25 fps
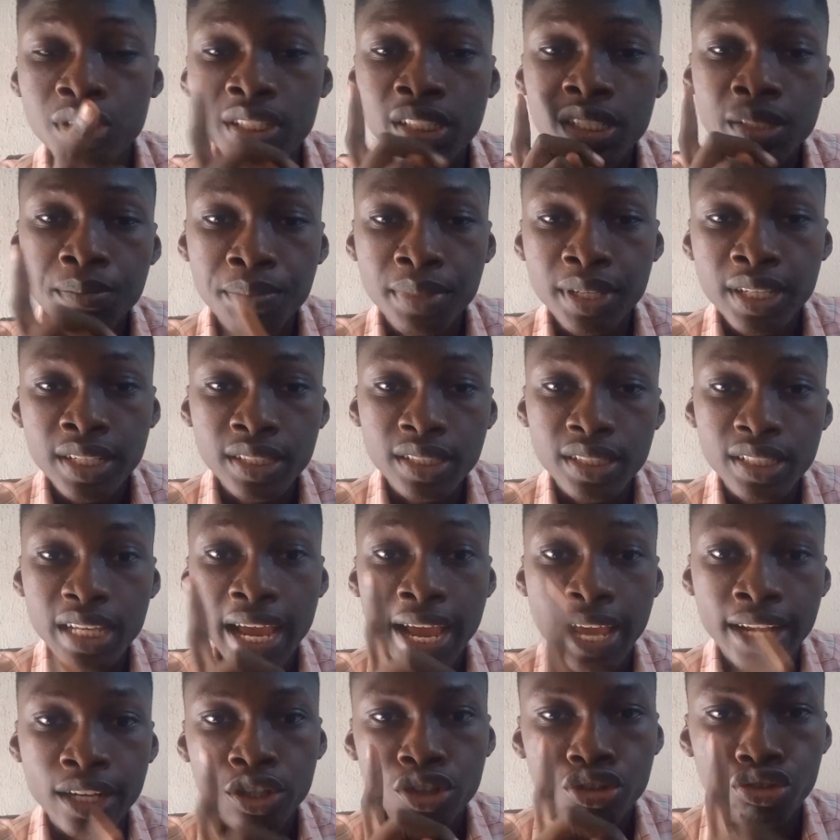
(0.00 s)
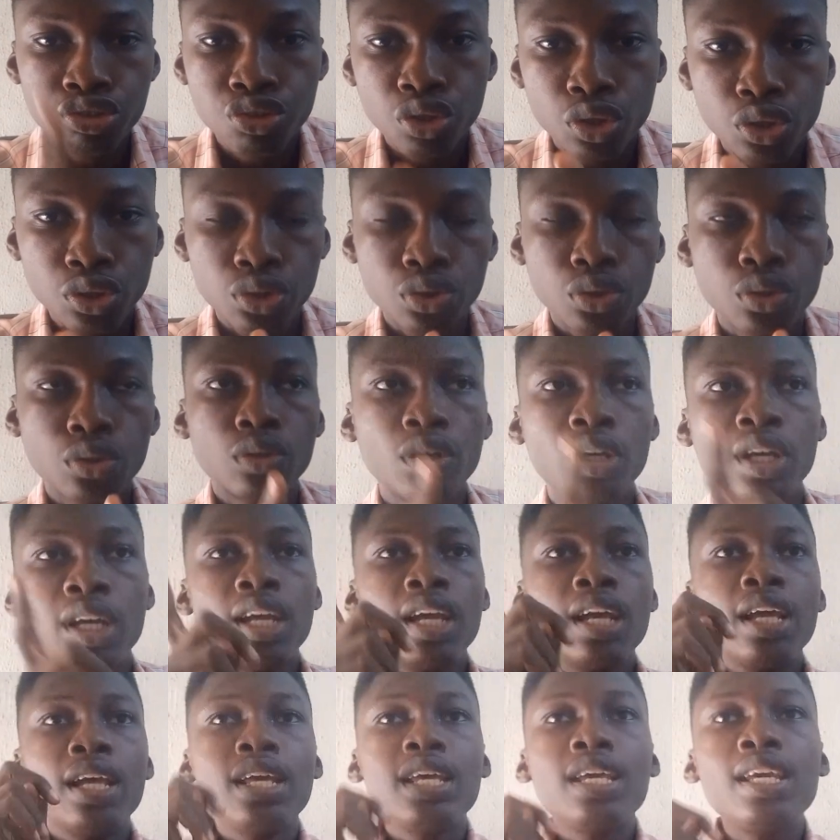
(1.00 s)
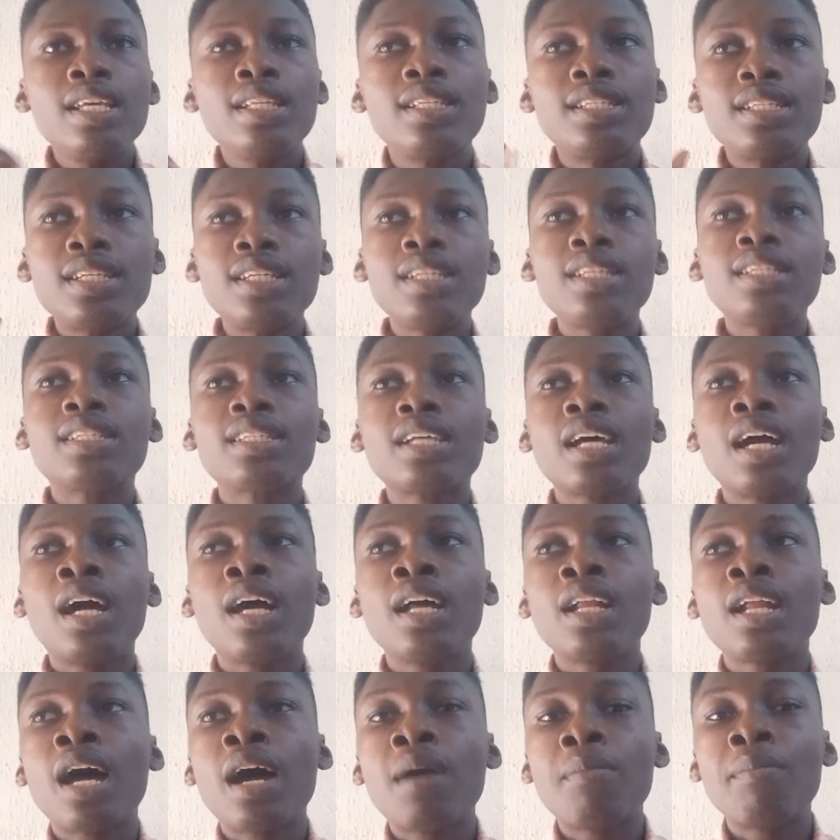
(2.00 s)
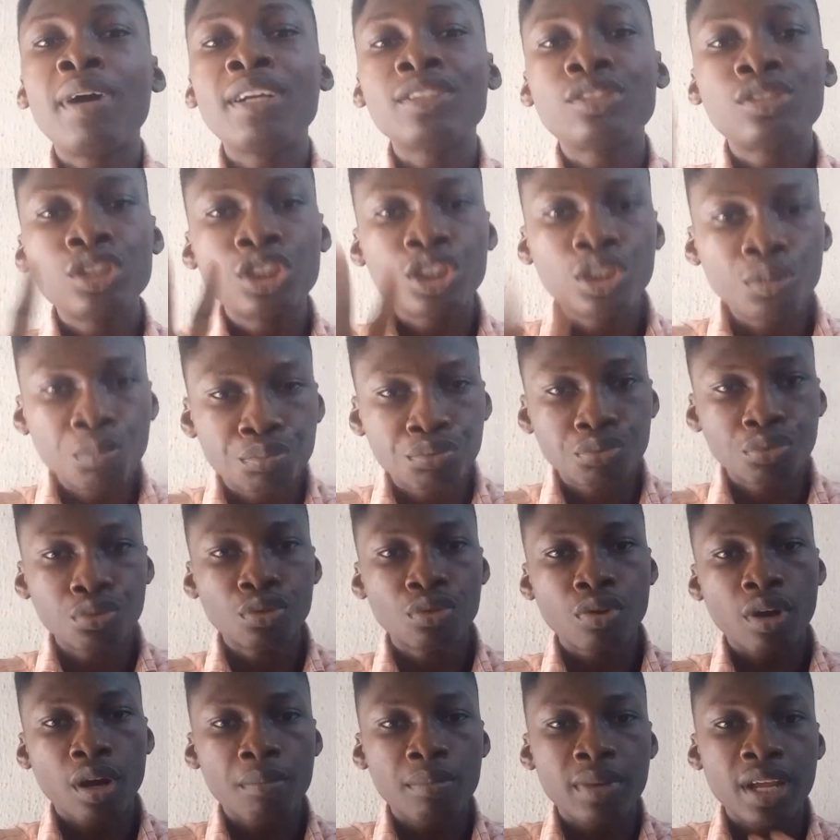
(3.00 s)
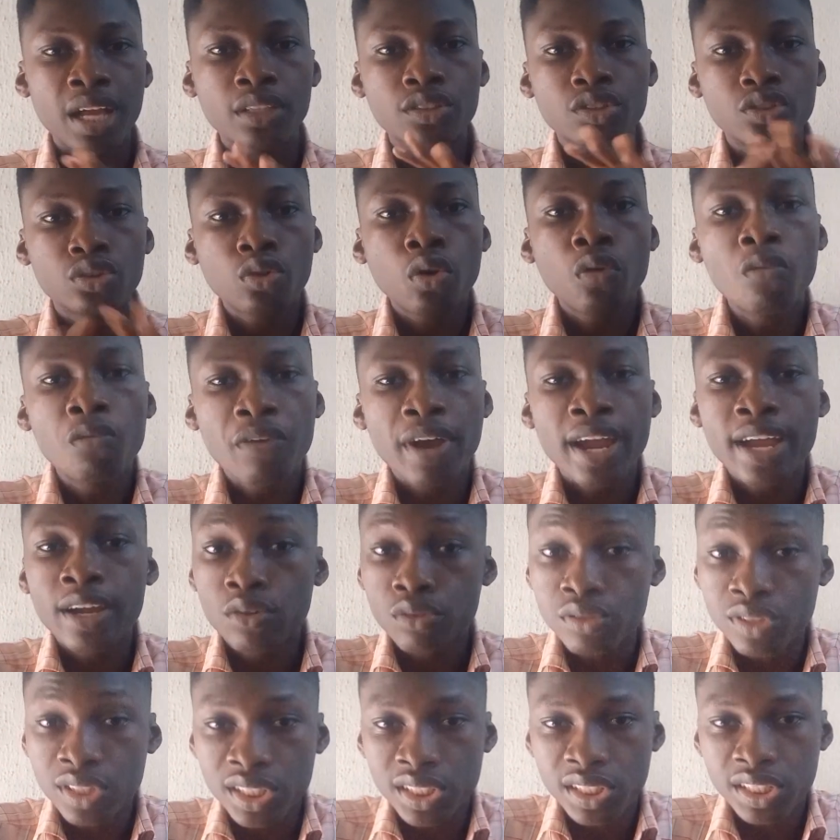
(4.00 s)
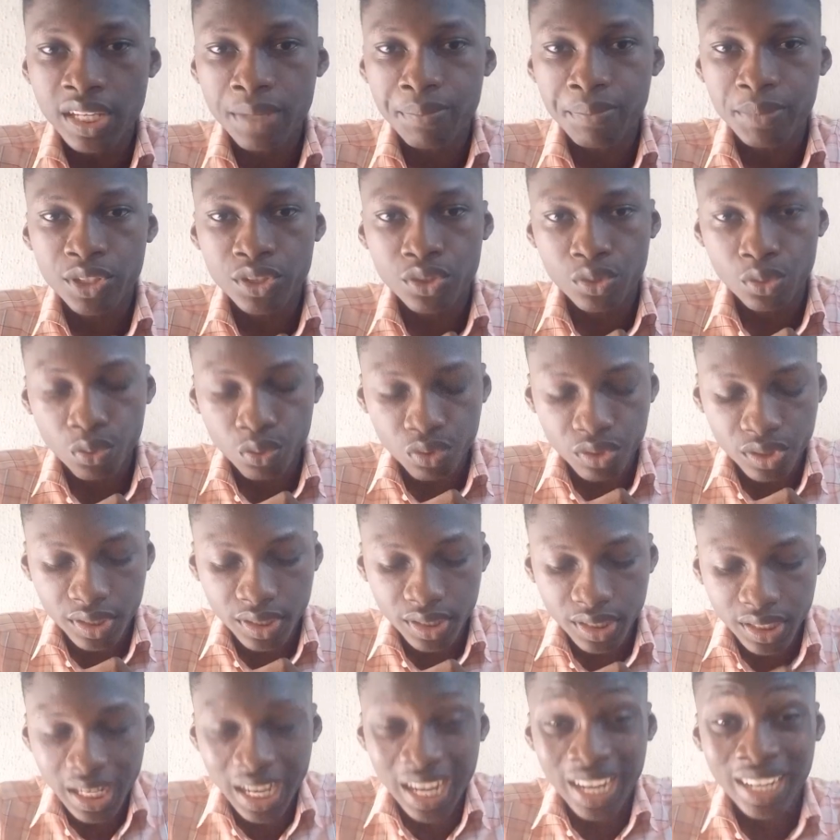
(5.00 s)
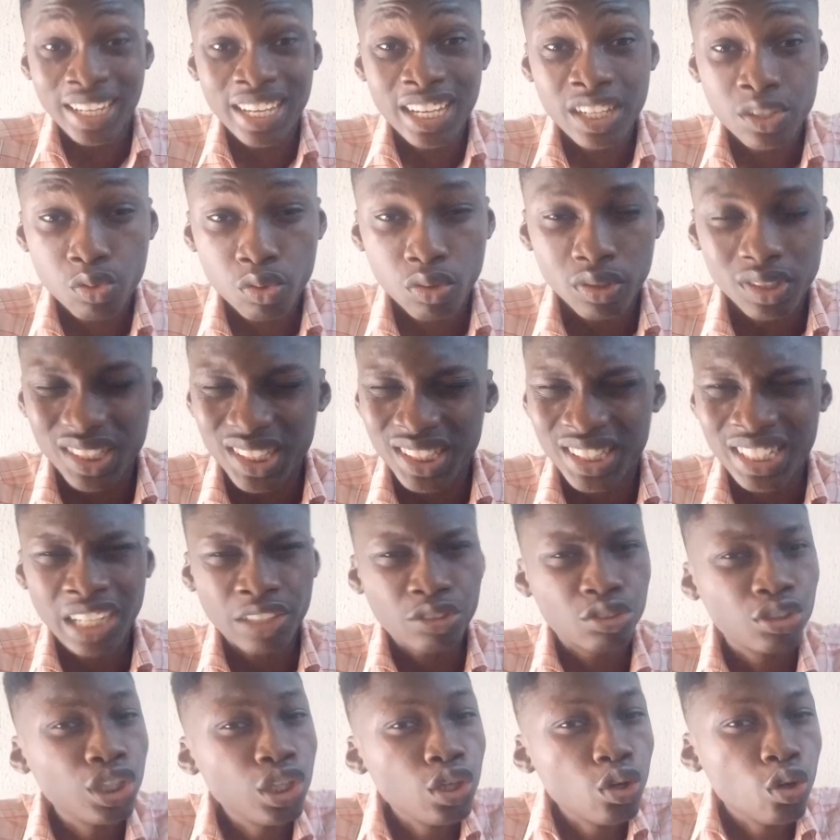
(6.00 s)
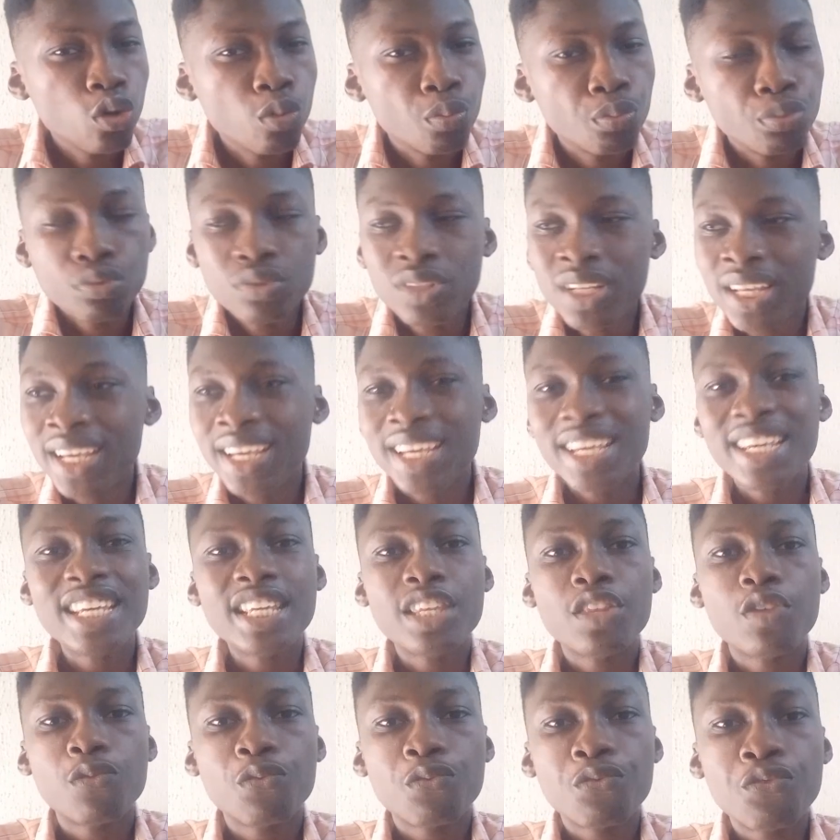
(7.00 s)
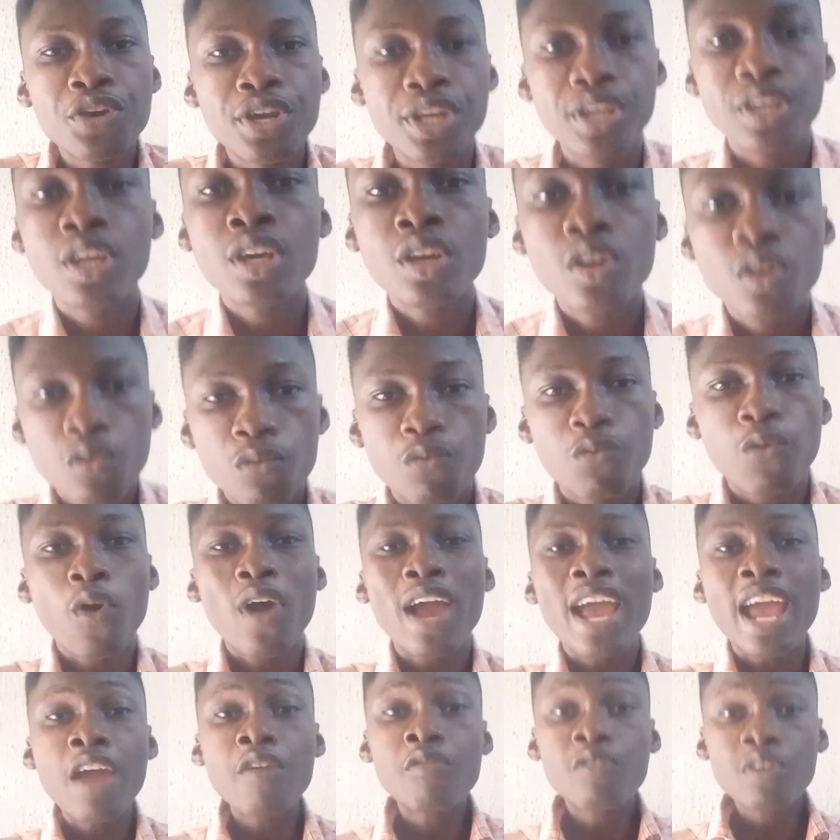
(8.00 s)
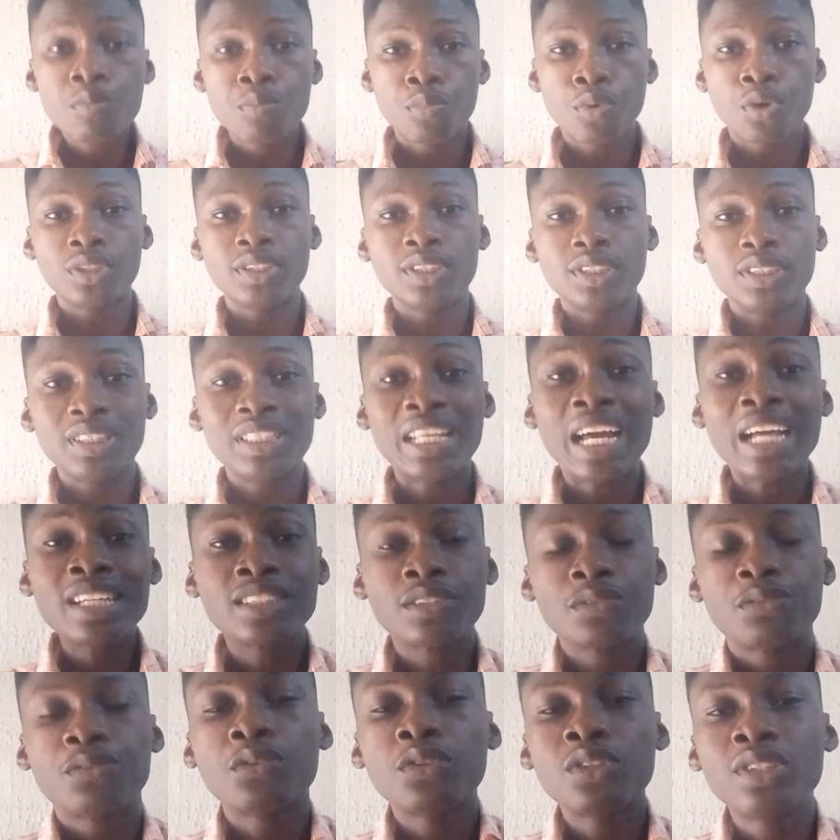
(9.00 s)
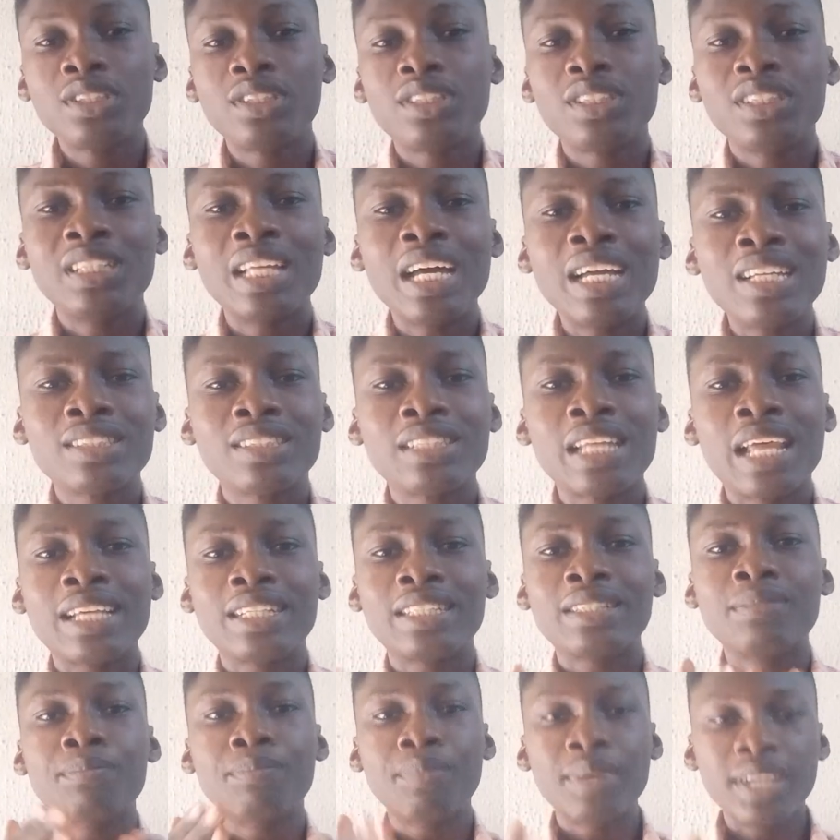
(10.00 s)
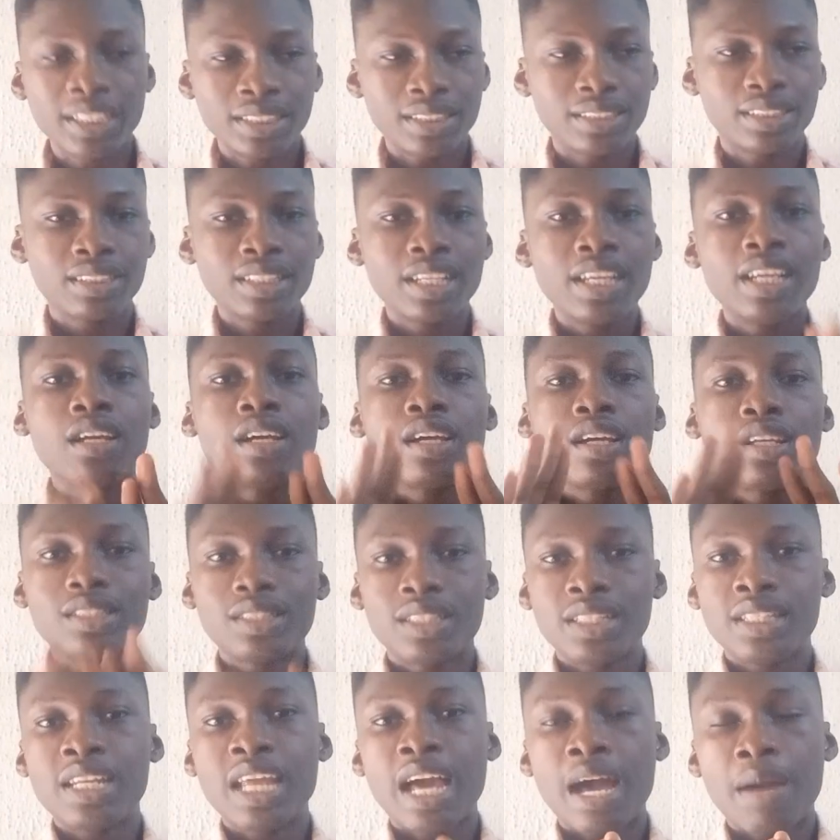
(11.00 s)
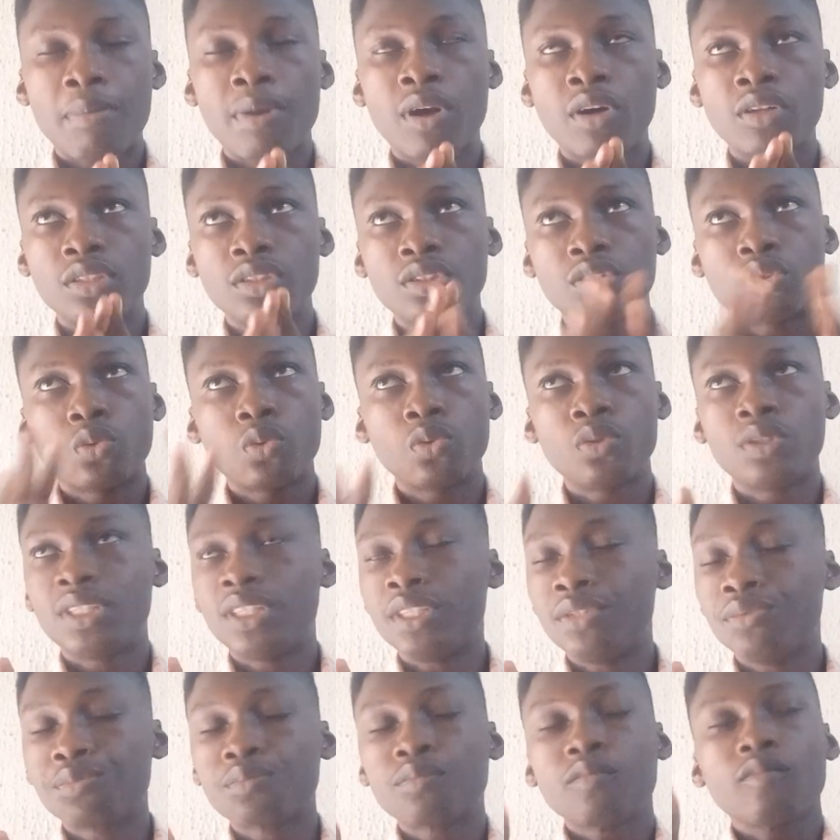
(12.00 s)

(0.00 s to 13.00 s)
based earning structure, it is an ambassadorship program that Stonba ecosystem is hosting. And guess what? It's actually open. It's free for everybody. That's the funny thing. That's like the best thing about this whole thing.